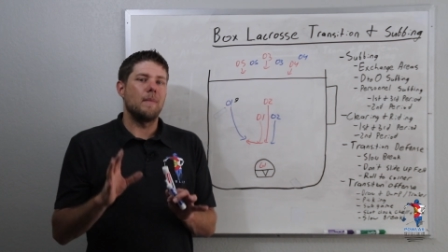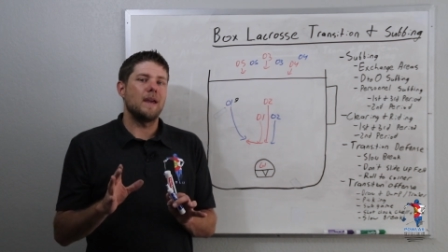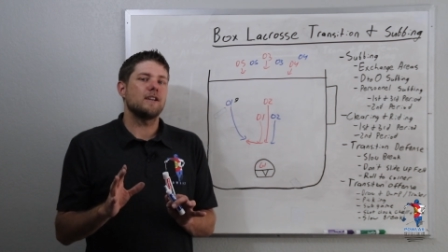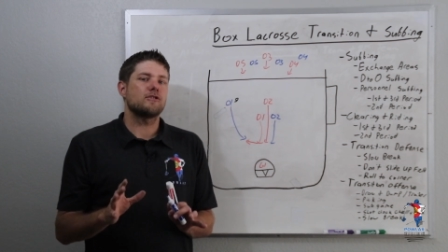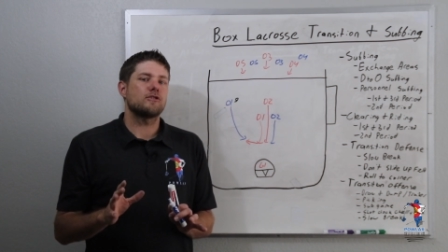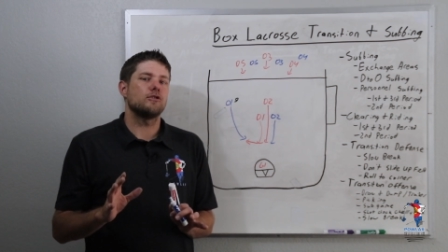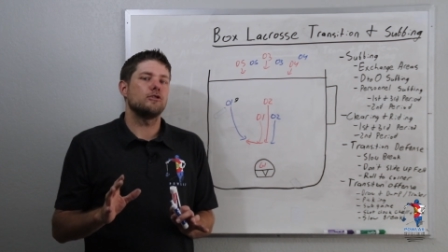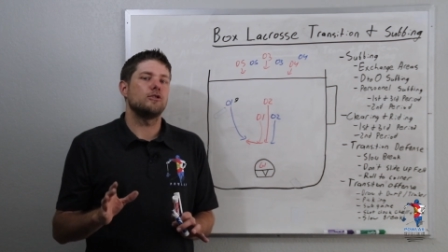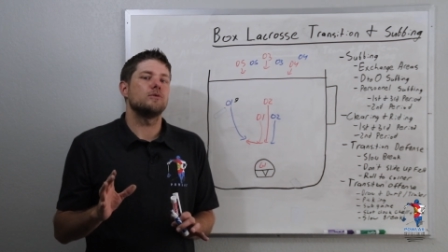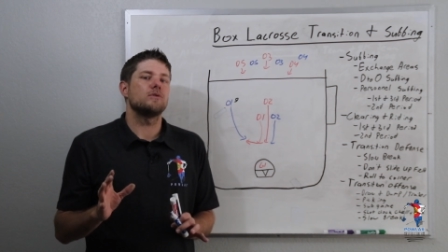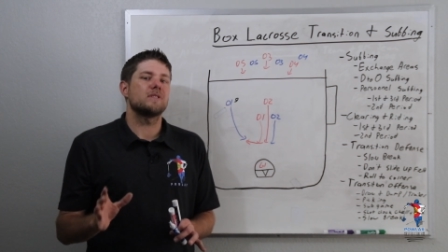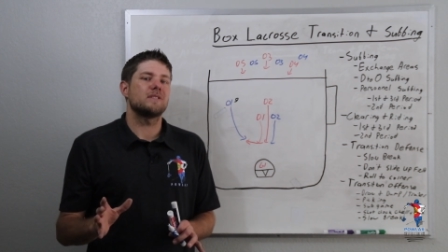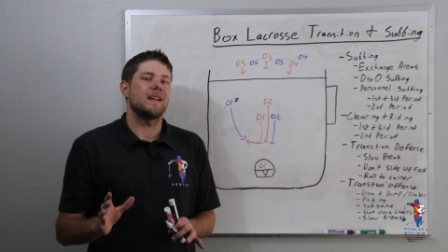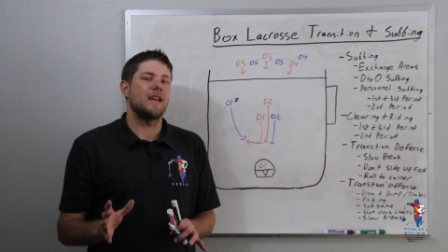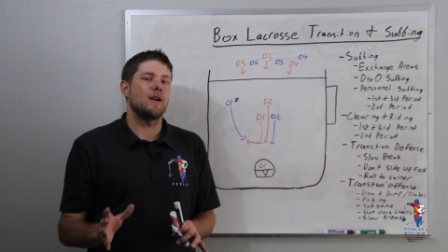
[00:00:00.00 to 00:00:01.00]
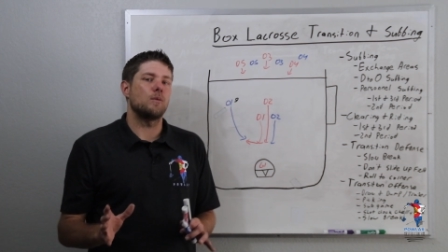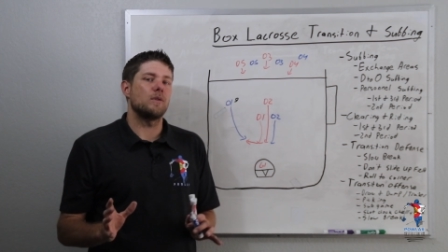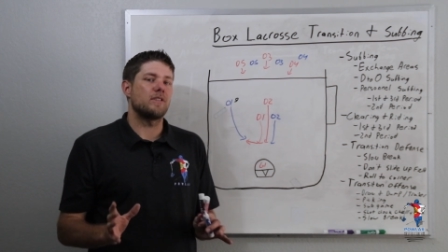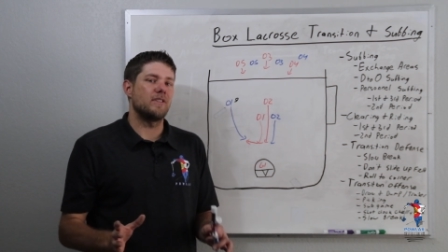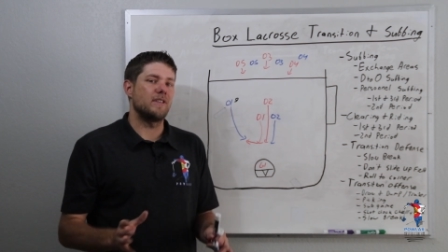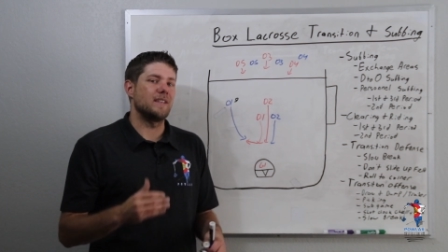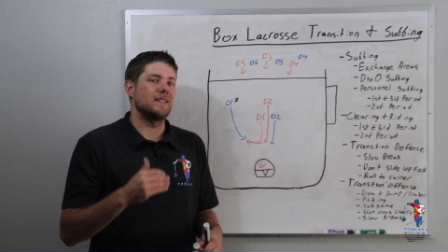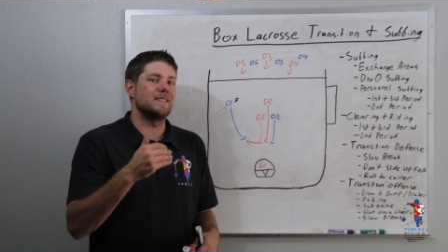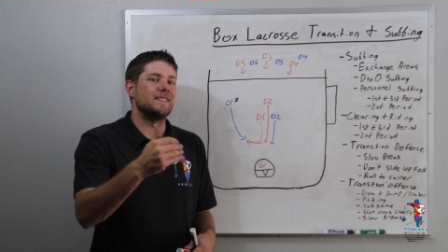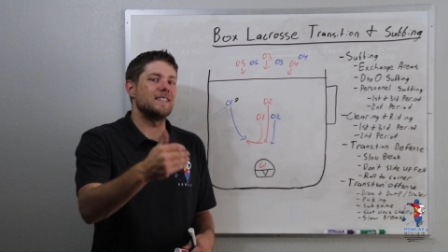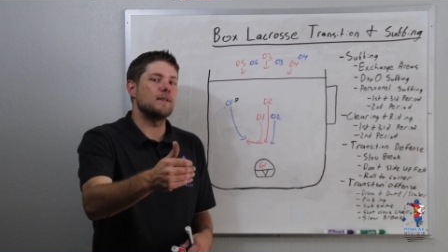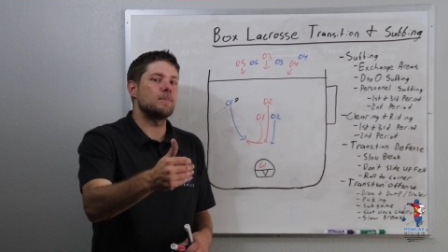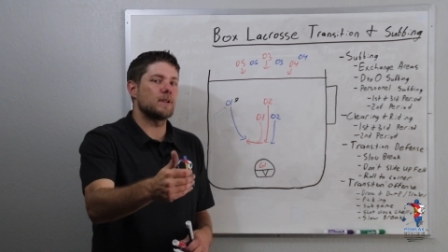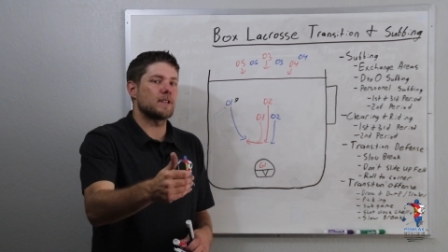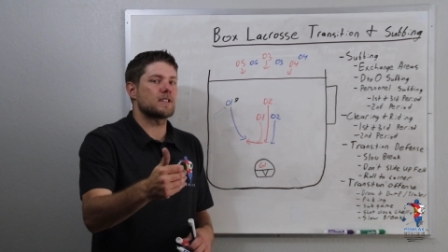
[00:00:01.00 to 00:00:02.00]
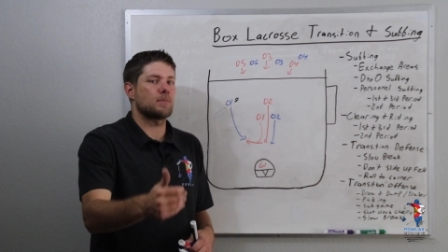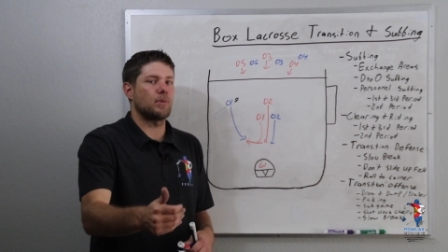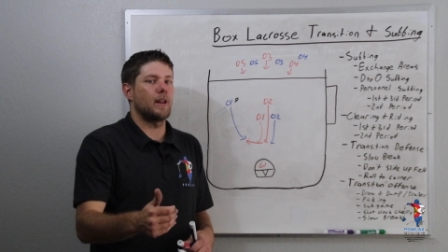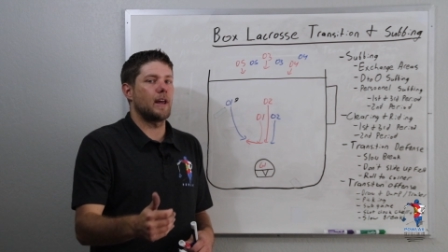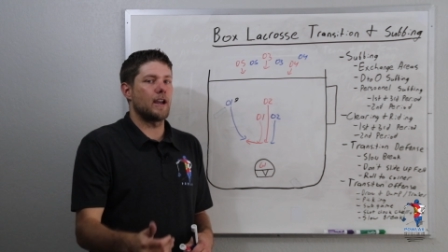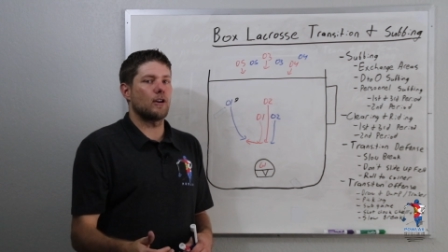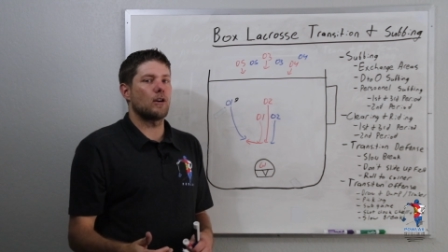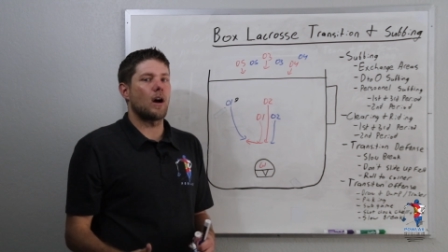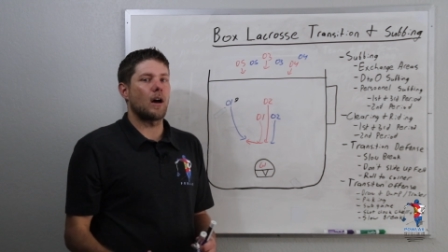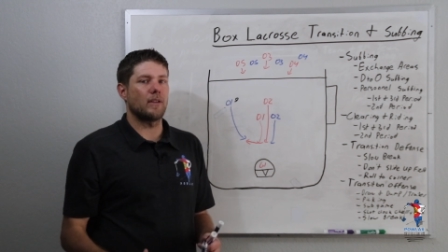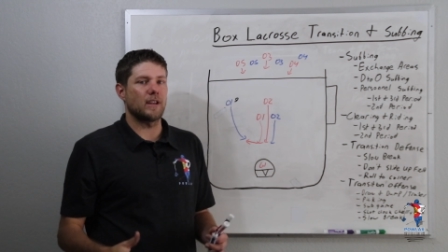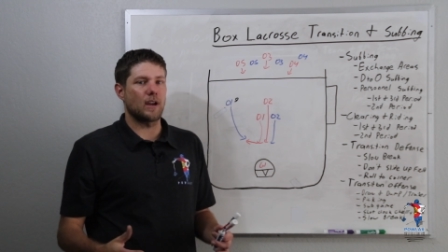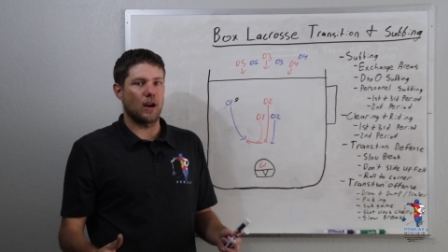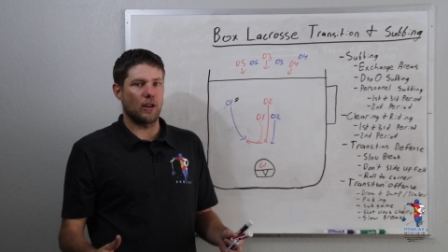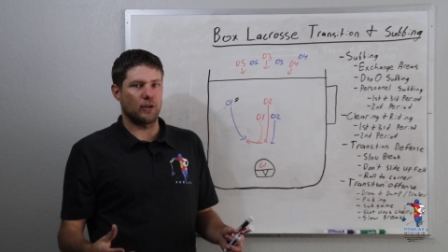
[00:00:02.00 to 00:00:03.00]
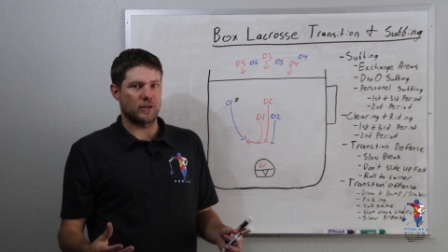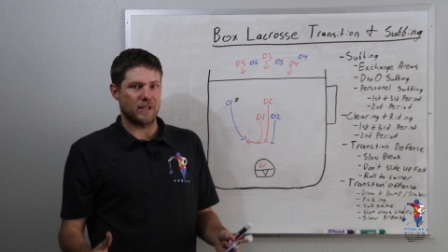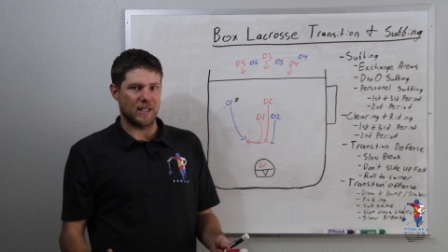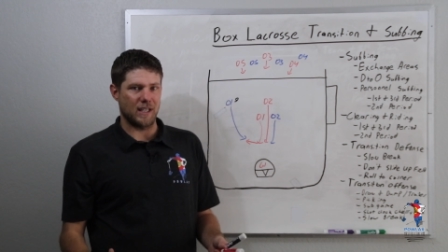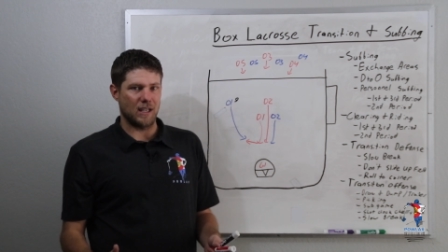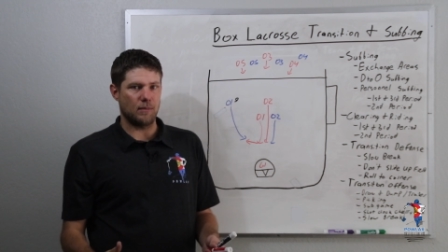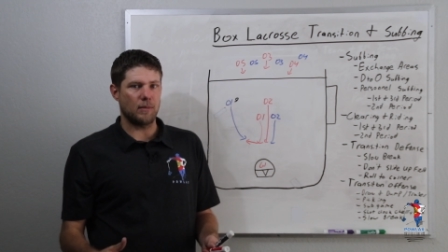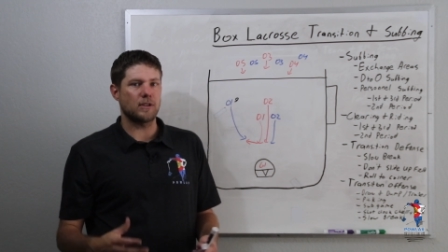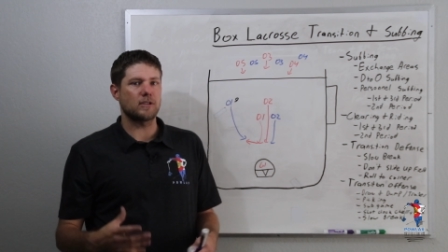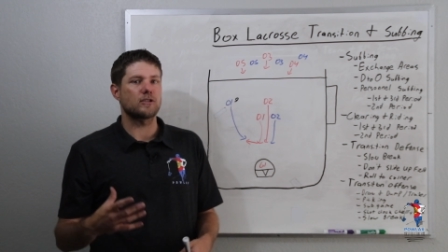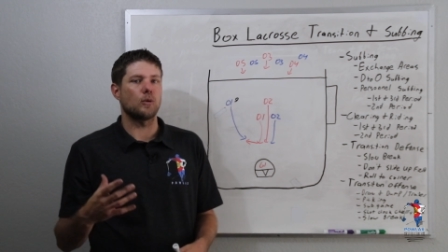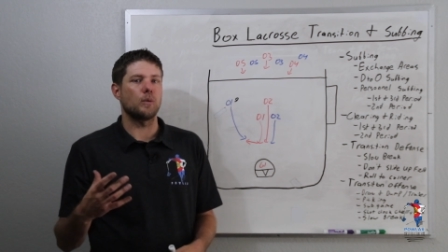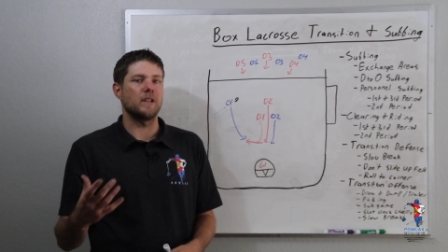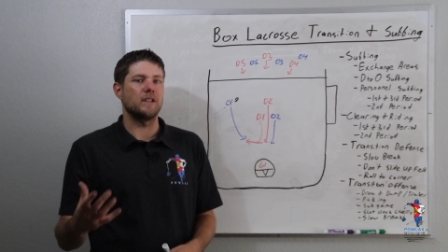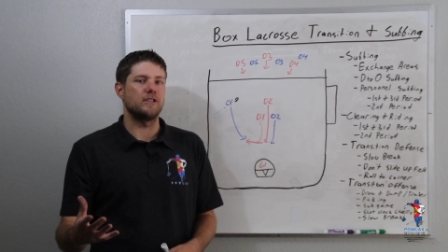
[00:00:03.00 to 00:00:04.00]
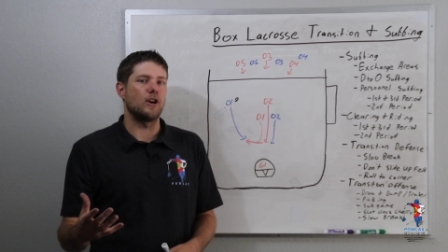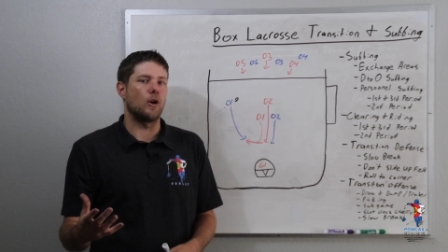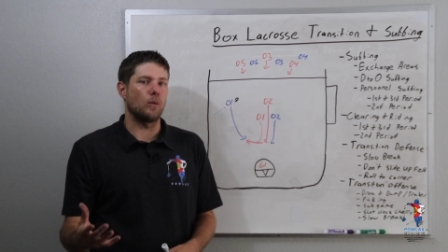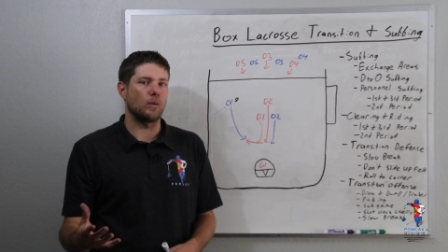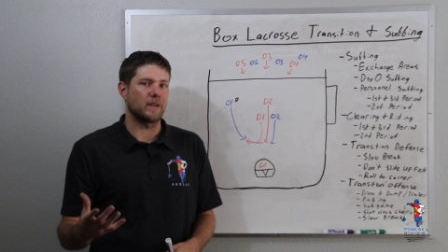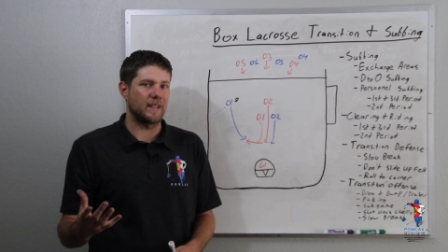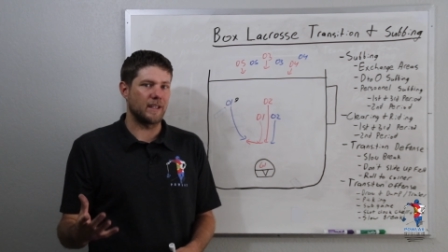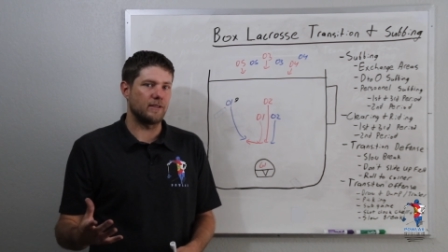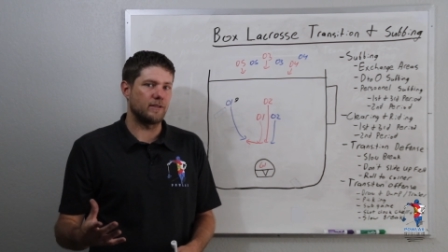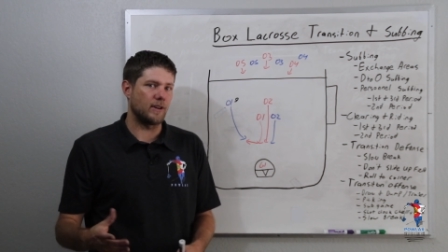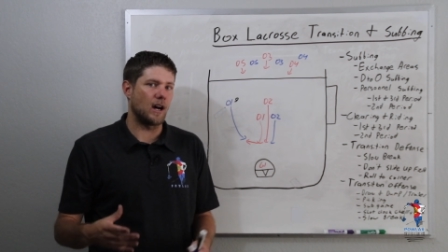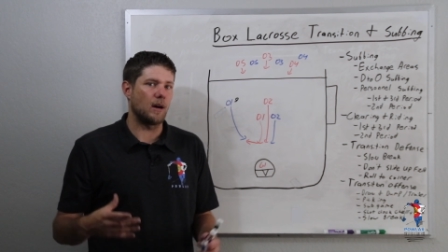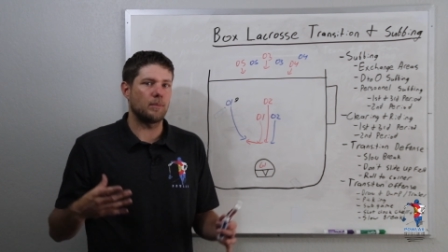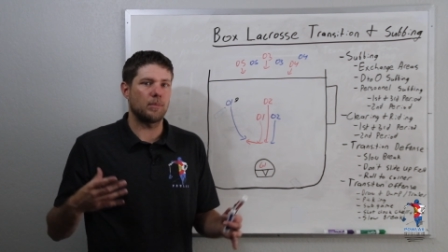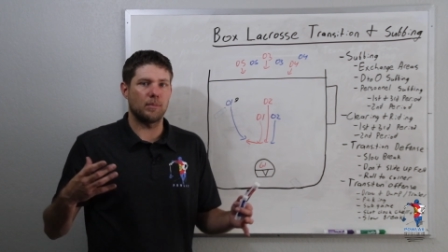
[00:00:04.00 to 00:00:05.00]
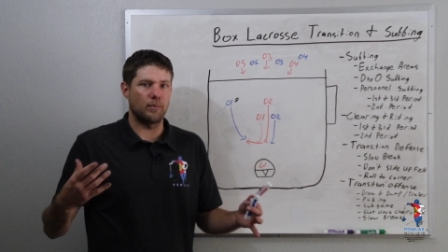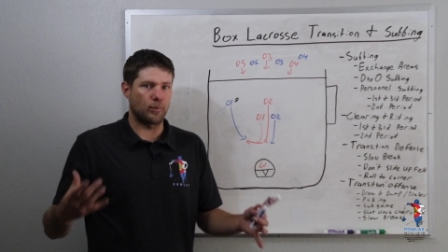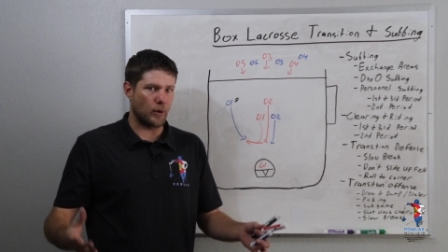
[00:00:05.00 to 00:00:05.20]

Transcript: make sure you stay with the deepest player on the other team so we don't give up